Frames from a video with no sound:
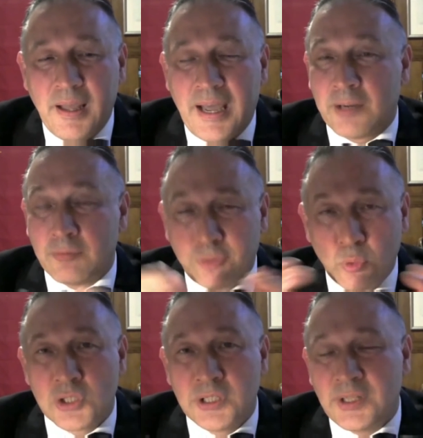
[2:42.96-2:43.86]
and
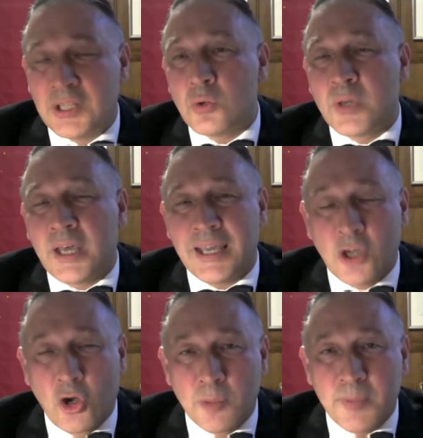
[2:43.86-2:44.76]
unfortunately the UK
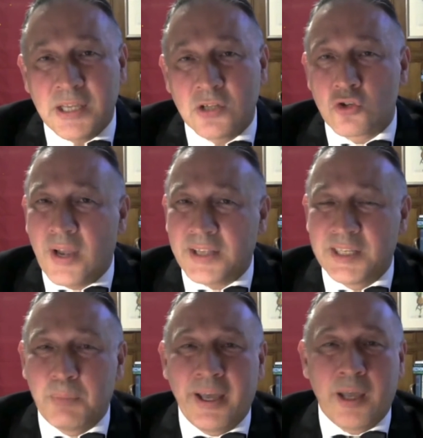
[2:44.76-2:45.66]
economy
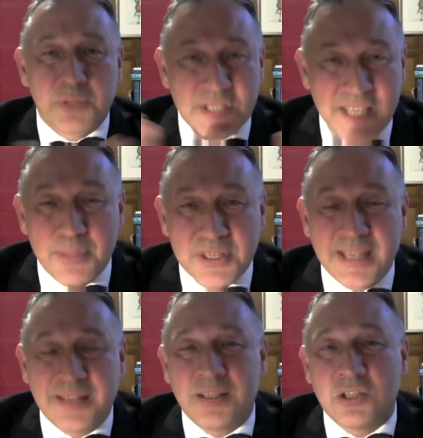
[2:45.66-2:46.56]
contracting by up to
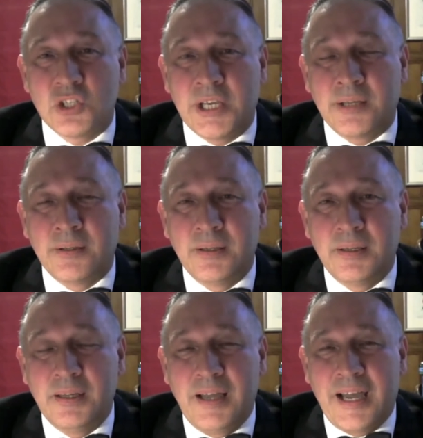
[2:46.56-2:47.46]
10% this year,
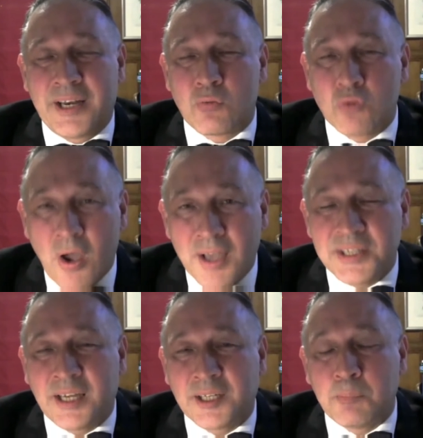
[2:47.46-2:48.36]
and a
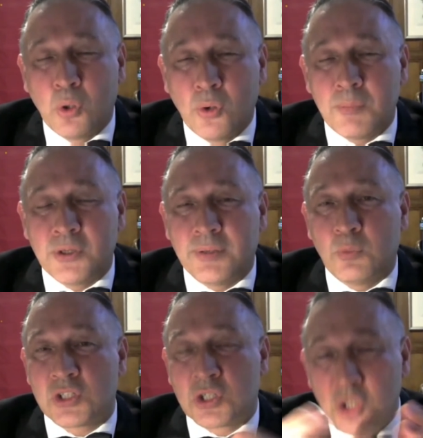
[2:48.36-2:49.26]
rising unemployment
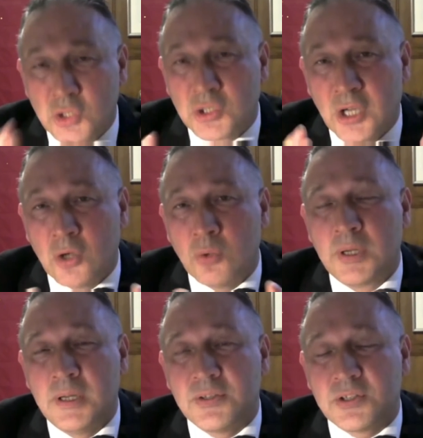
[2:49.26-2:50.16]
which could go
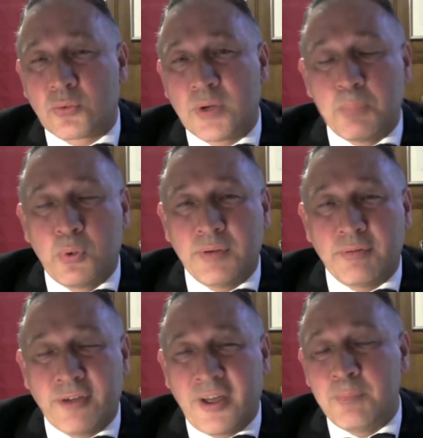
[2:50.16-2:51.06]
to
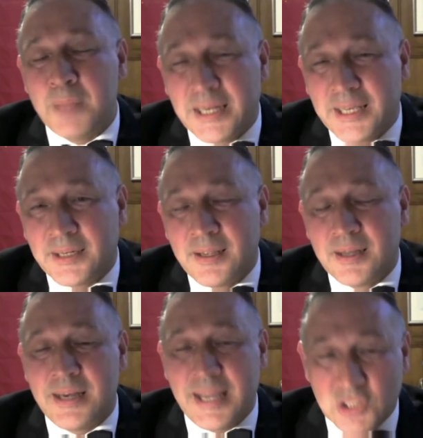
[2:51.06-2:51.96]
3.5 million
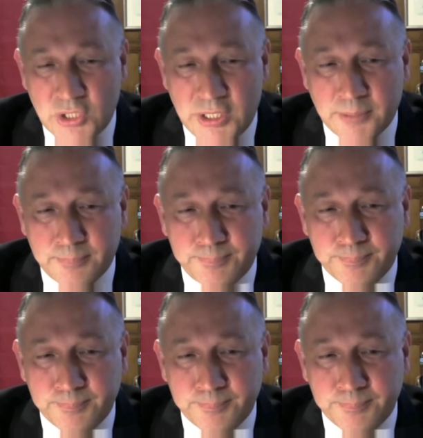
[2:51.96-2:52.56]
next year.